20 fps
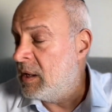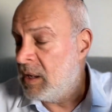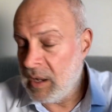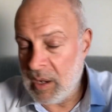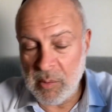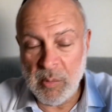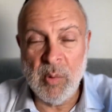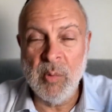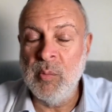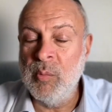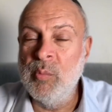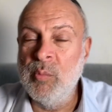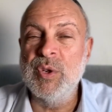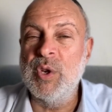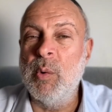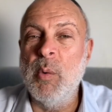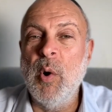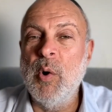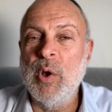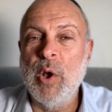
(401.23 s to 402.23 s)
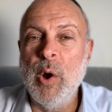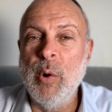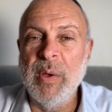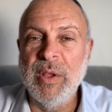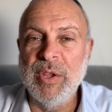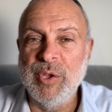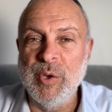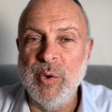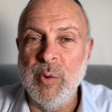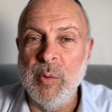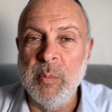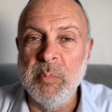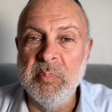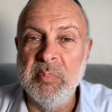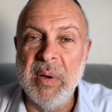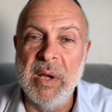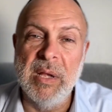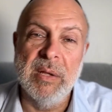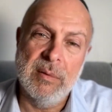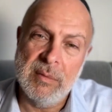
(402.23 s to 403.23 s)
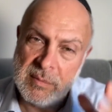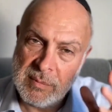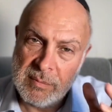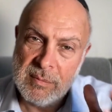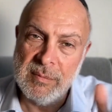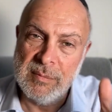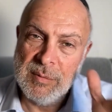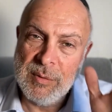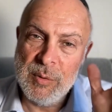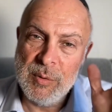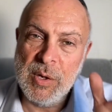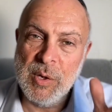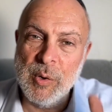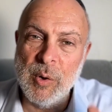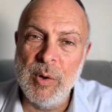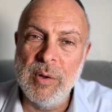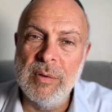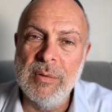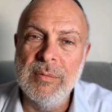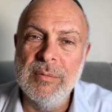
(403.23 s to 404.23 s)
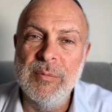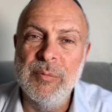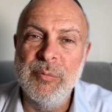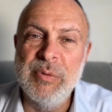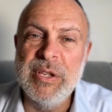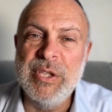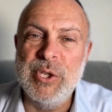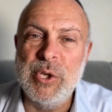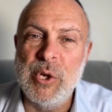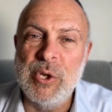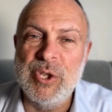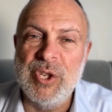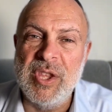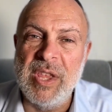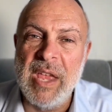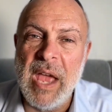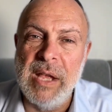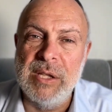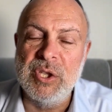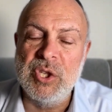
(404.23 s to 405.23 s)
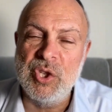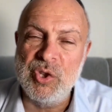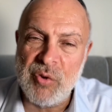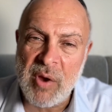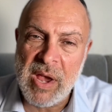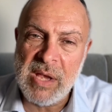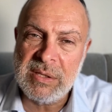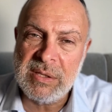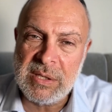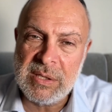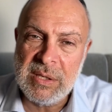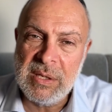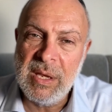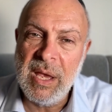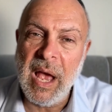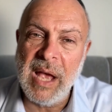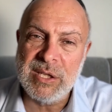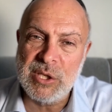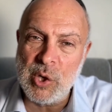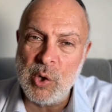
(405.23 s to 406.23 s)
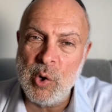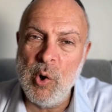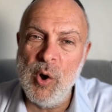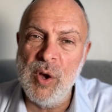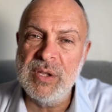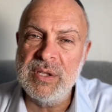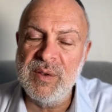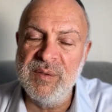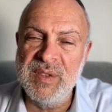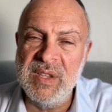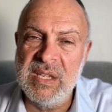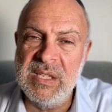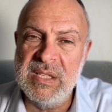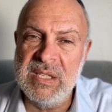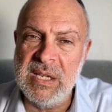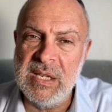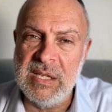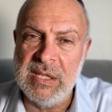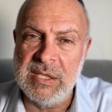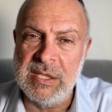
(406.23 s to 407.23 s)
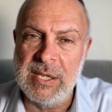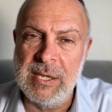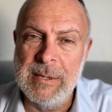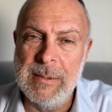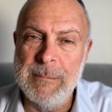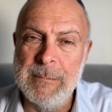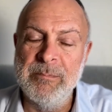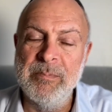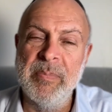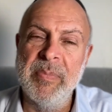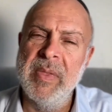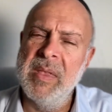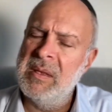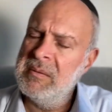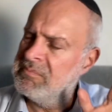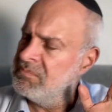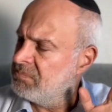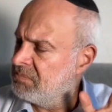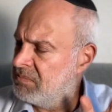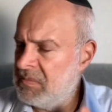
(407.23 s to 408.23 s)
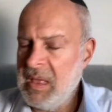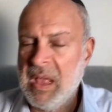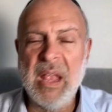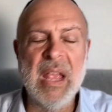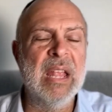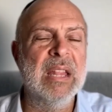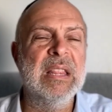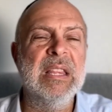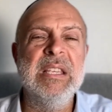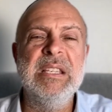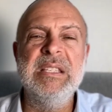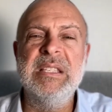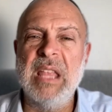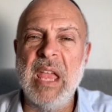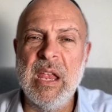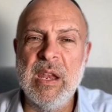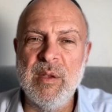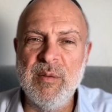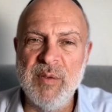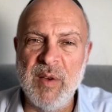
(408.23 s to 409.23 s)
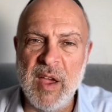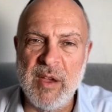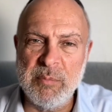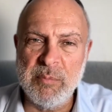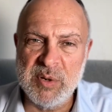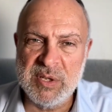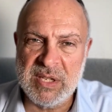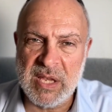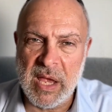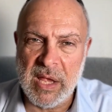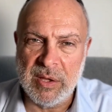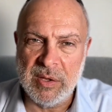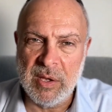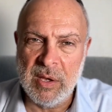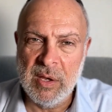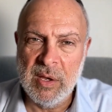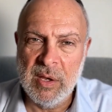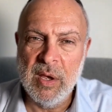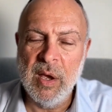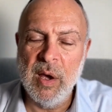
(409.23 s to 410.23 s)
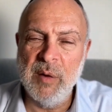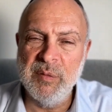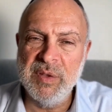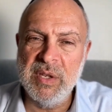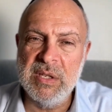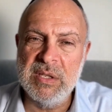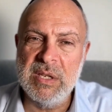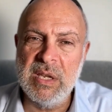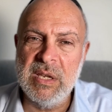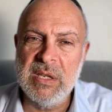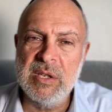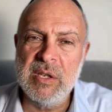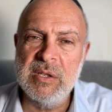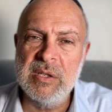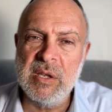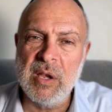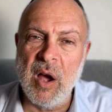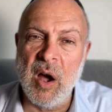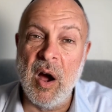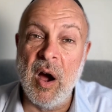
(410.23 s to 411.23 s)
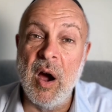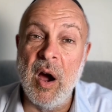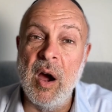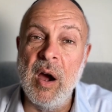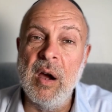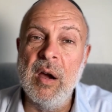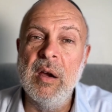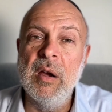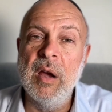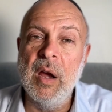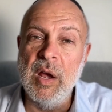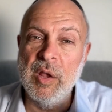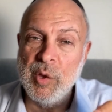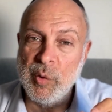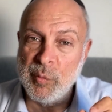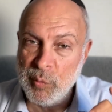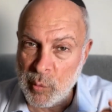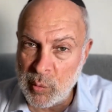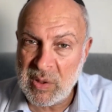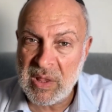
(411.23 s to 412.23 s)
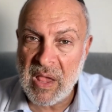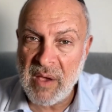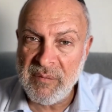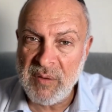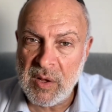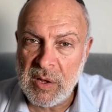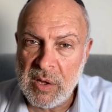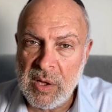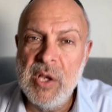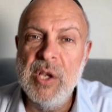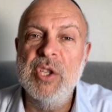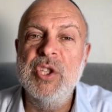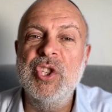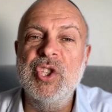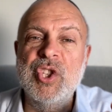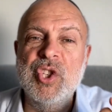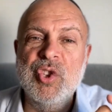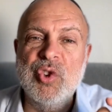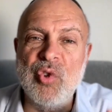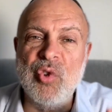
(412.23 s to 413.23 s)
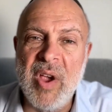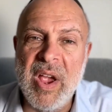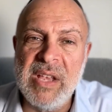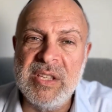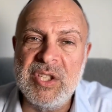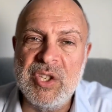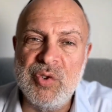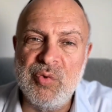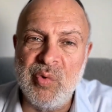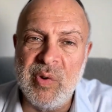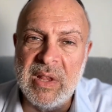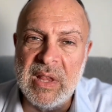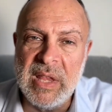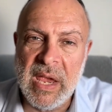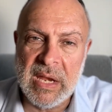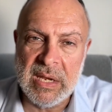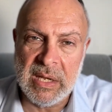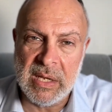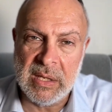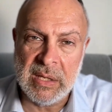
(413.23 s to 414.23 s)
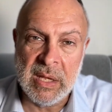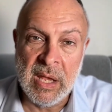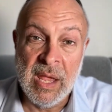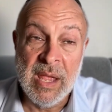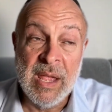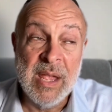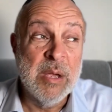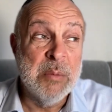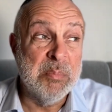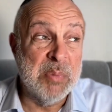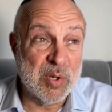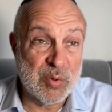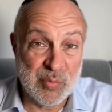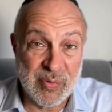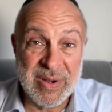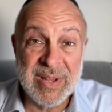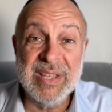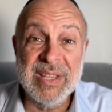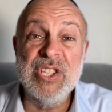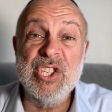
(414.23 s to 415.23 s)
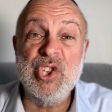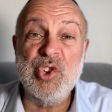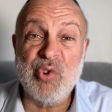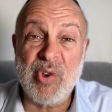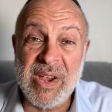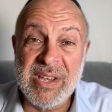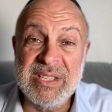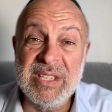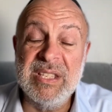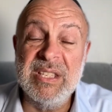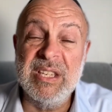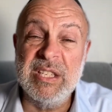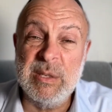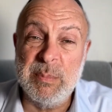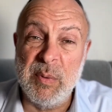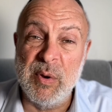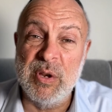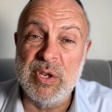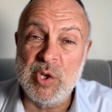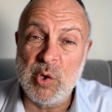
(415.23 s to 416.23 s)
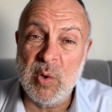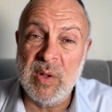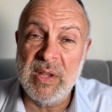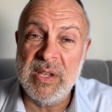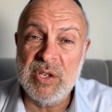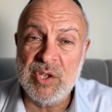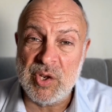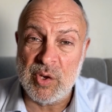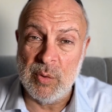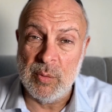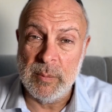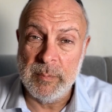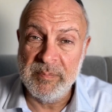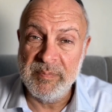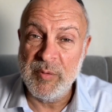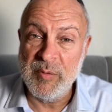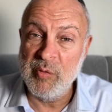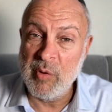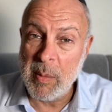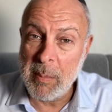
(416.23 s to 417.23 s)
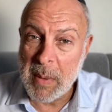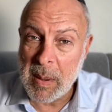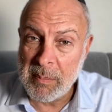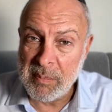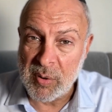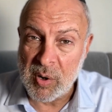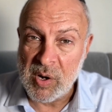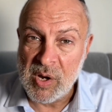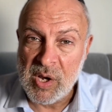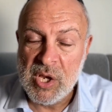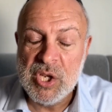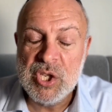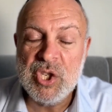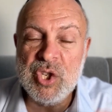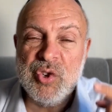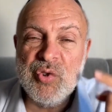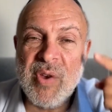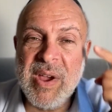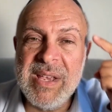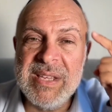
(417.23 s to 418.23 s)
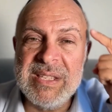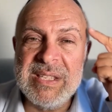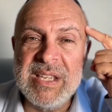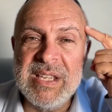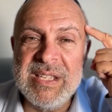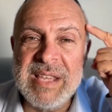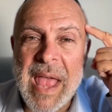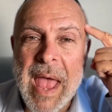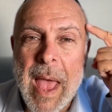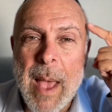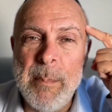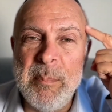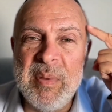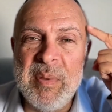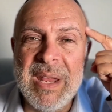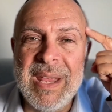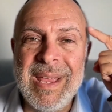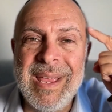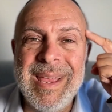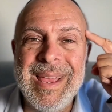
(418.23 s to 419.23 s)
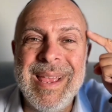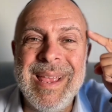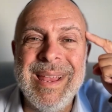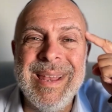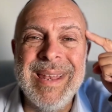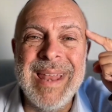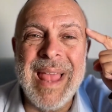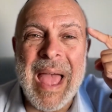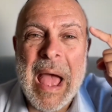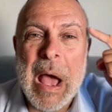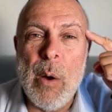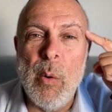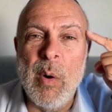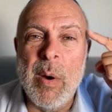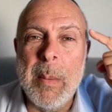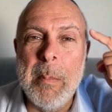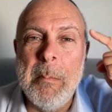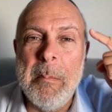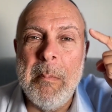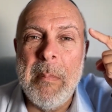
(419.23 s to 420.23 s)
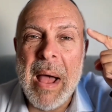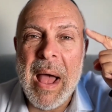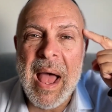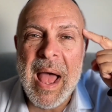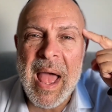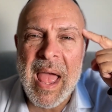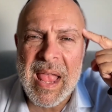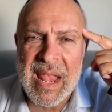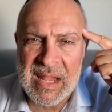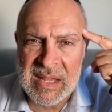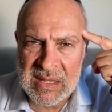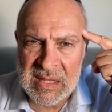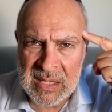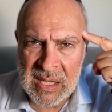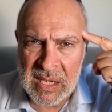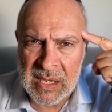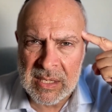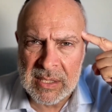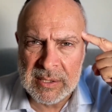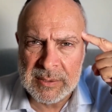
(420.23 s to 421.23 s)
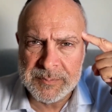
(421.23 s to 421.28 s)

Uh, which I won't go into, but you can all research that. Stress as a cause of disease. At least 85% of diseases are, on the root level, stress related. But really, stress is a spiritual issue. Remember, stress is happening in our mind.